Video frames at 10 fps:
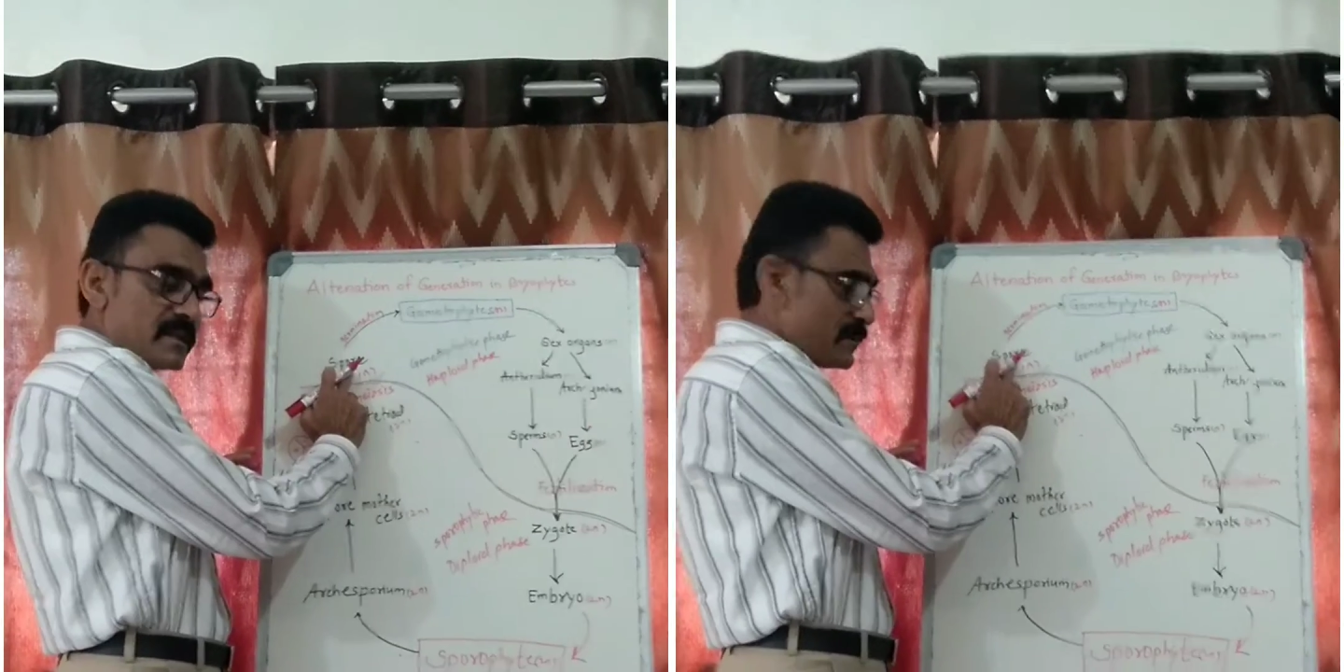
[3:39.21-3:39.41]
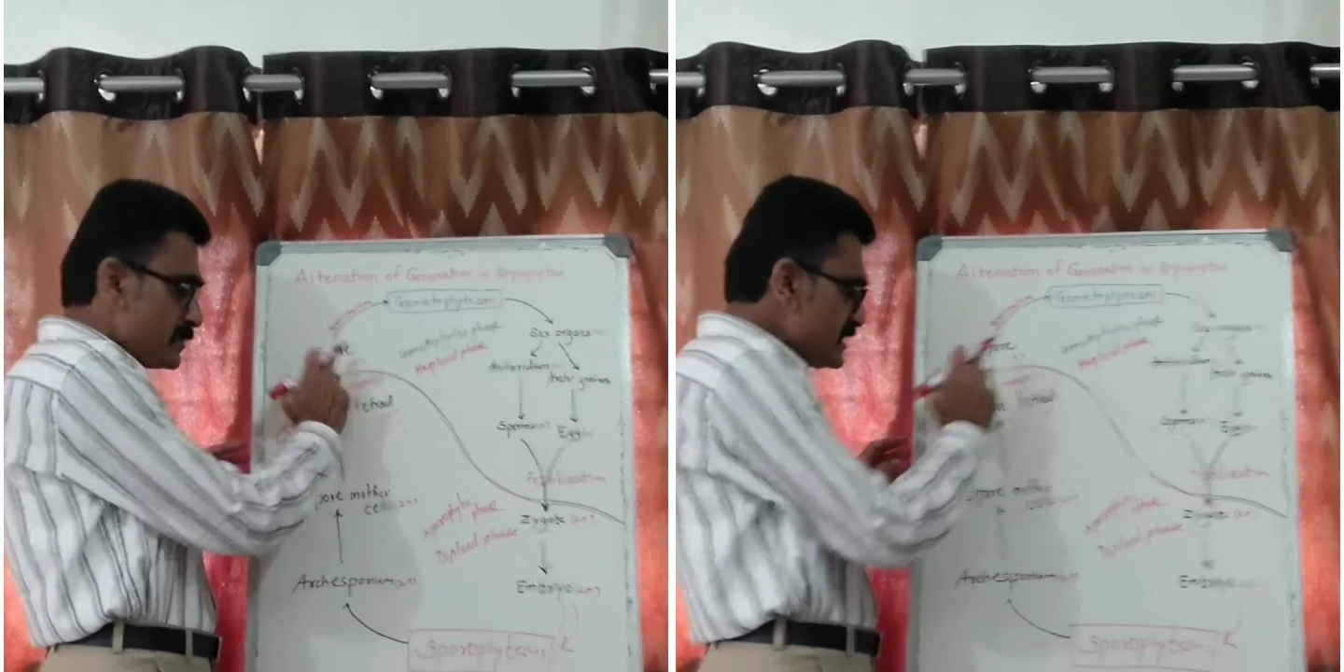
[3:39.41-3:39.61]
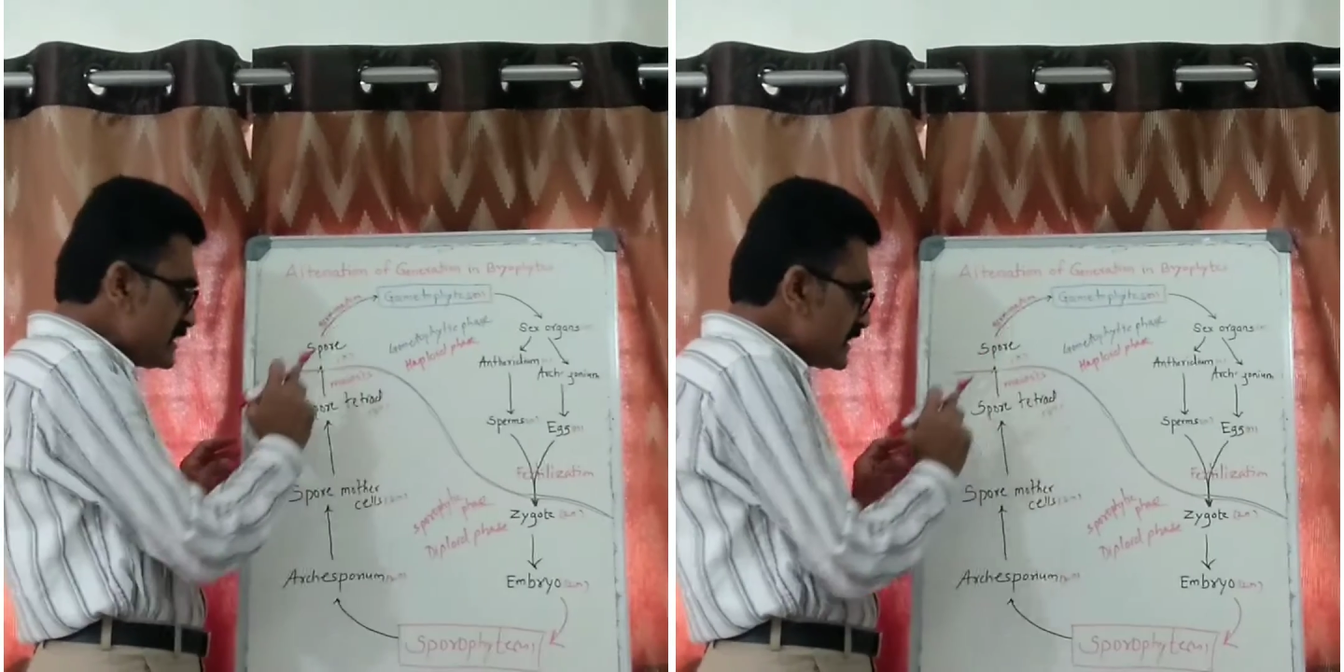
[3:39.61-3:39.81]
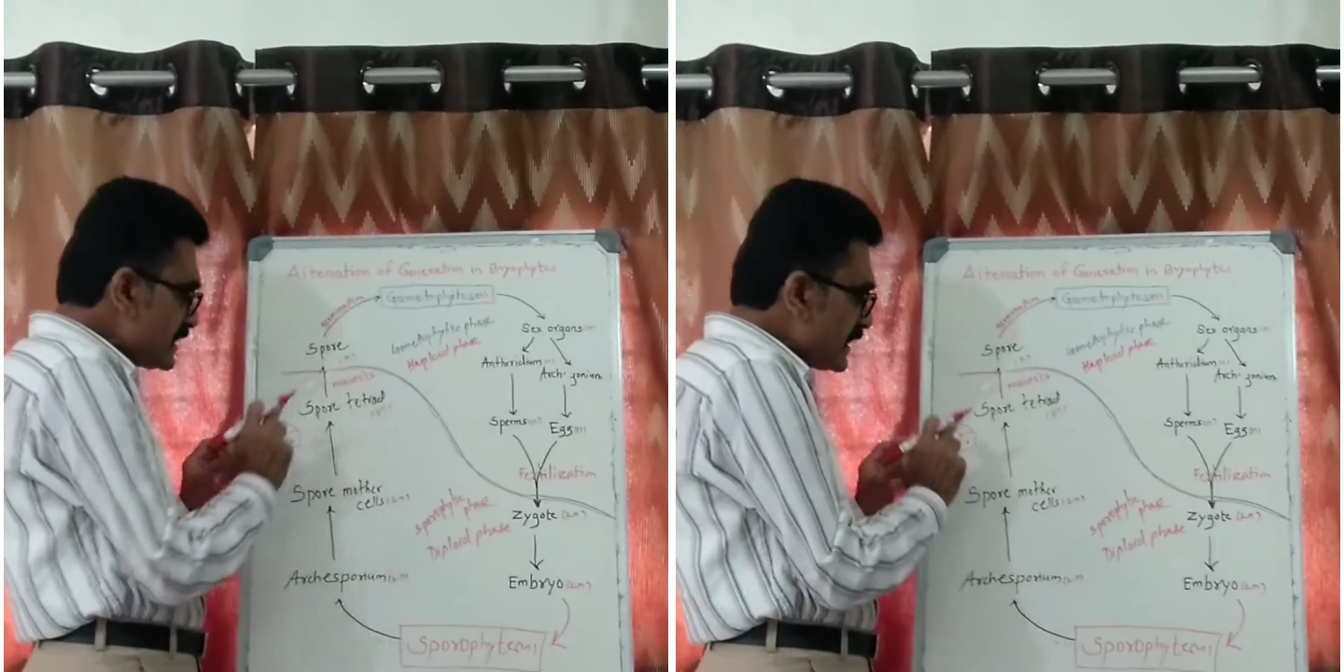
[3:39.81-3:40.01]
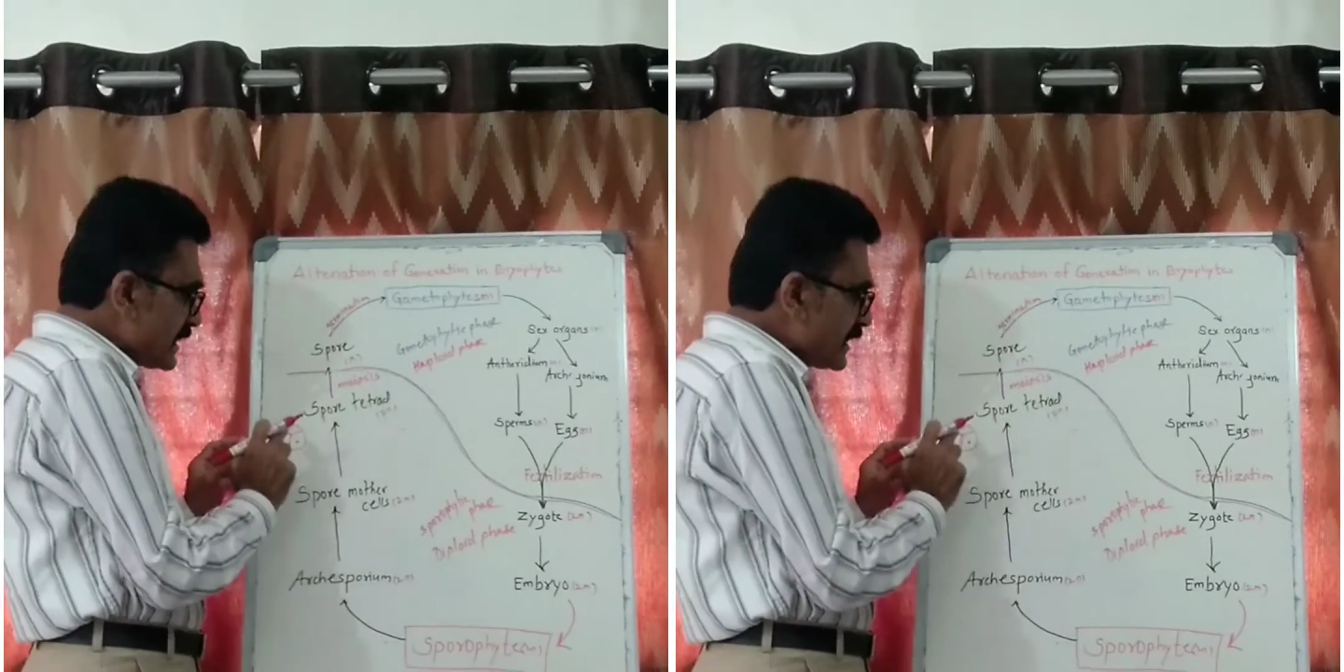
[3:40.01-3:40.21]
Means
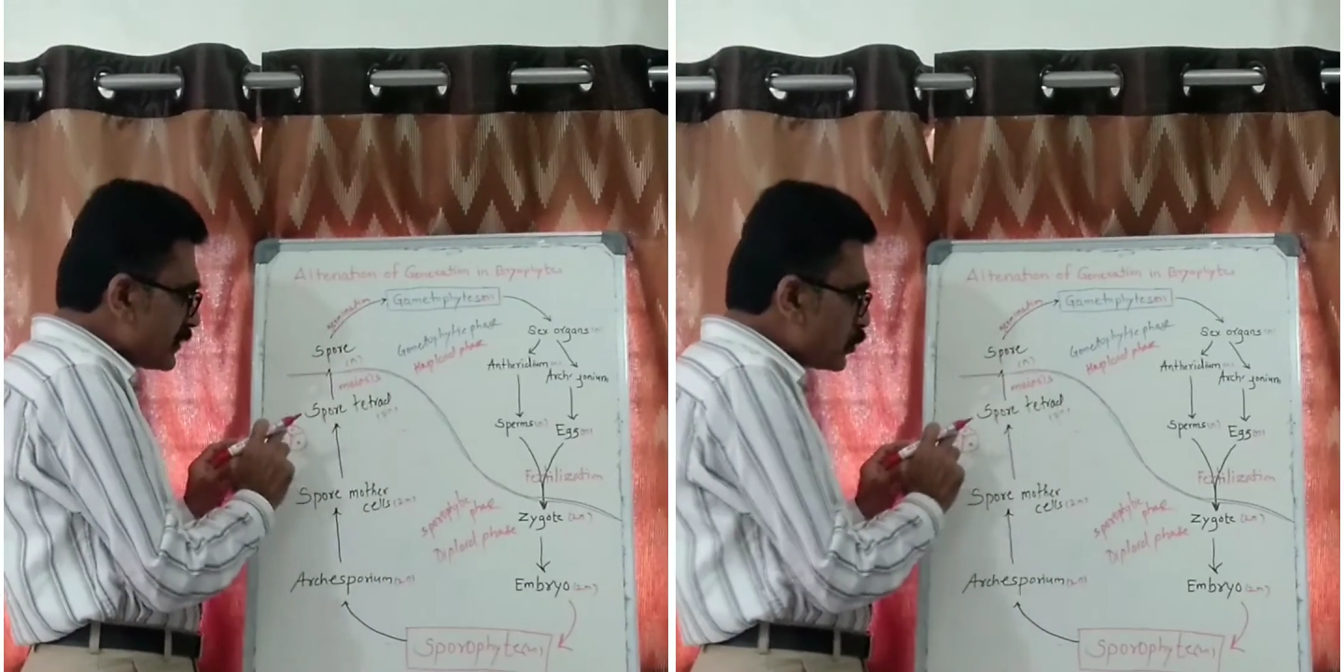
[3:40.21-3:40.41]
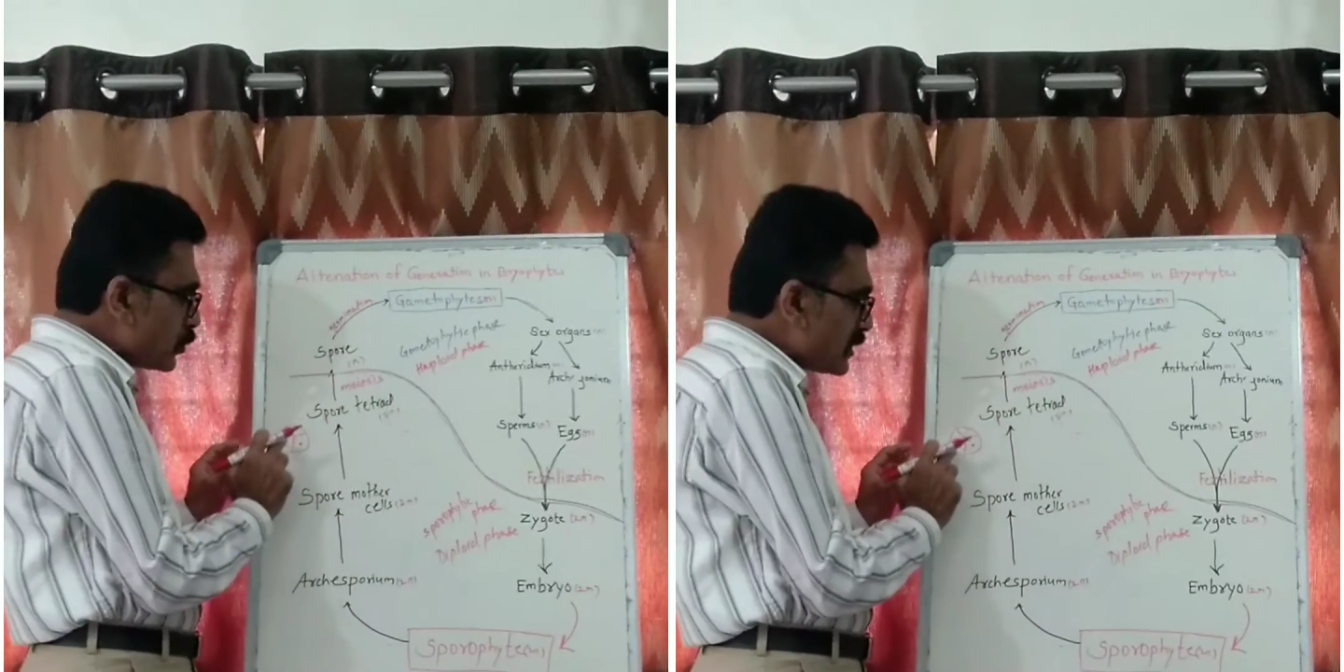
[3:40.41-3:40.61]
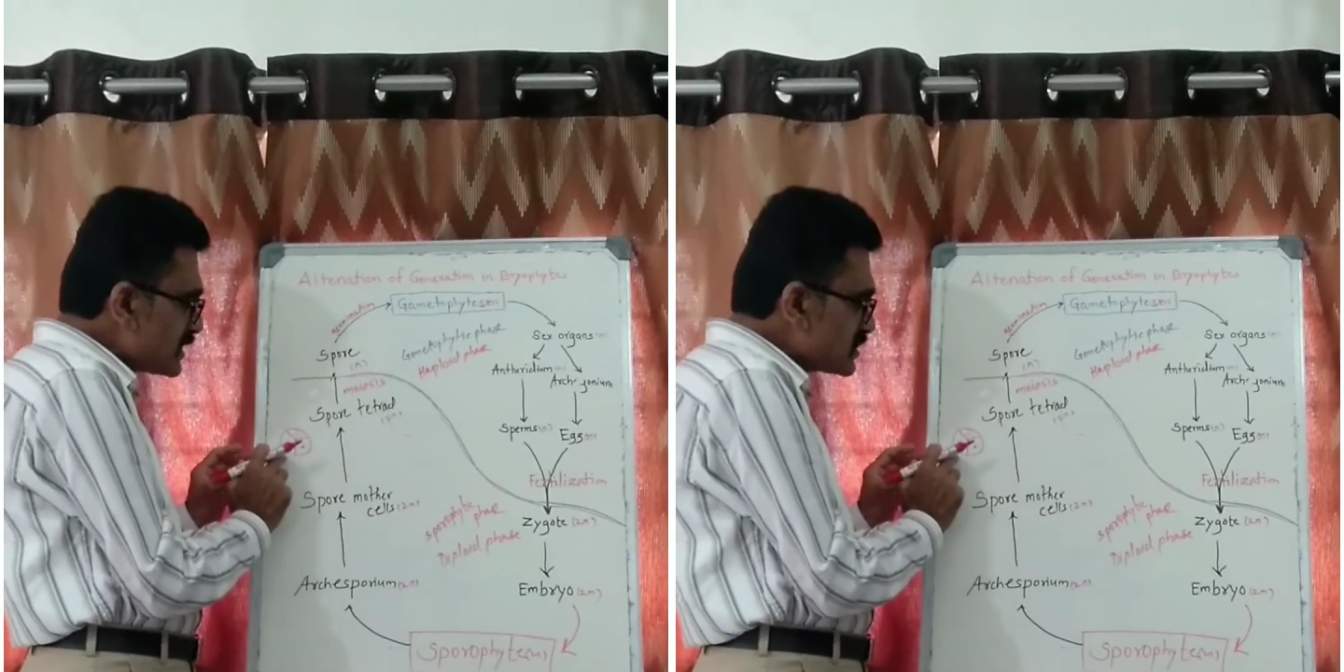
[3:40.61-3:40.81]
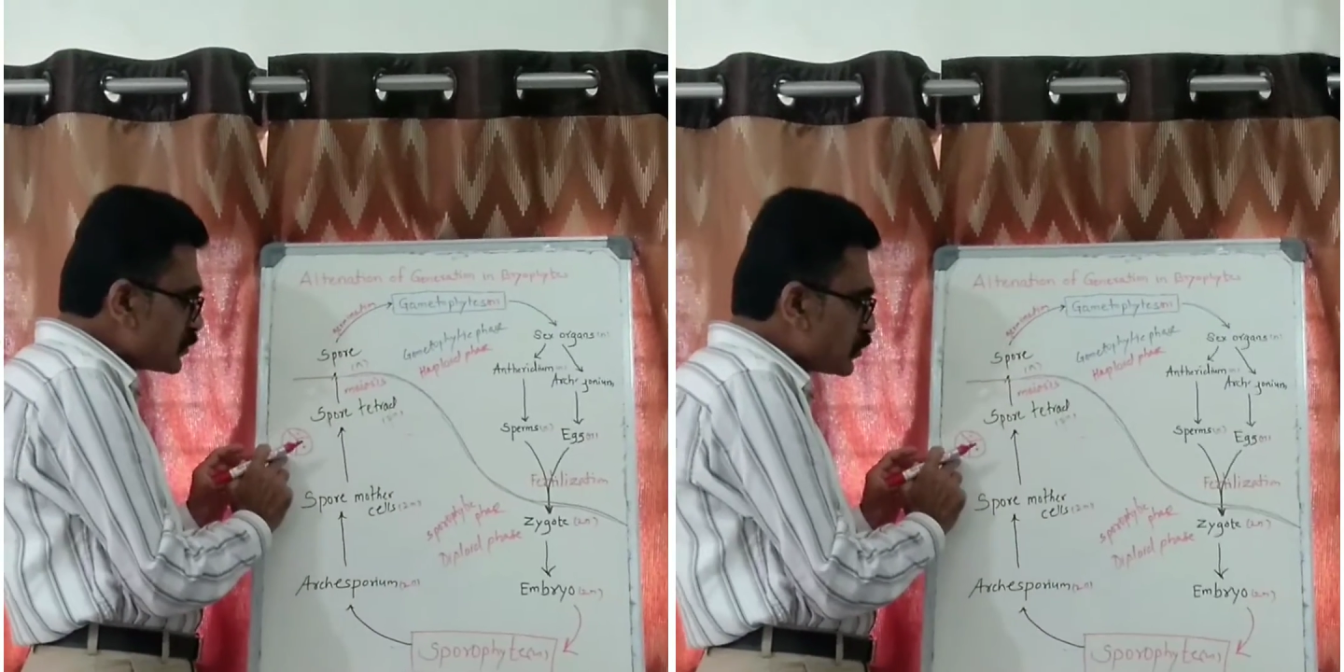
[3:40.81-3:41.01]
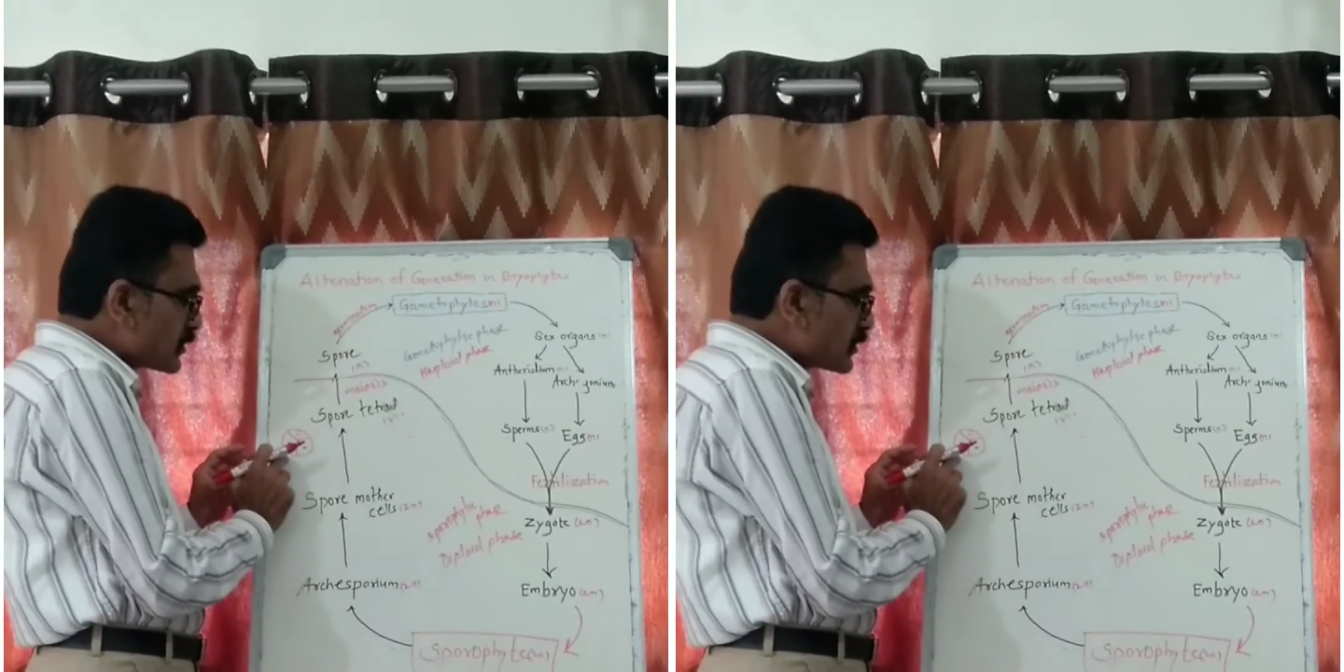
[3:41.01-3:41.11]
in one spore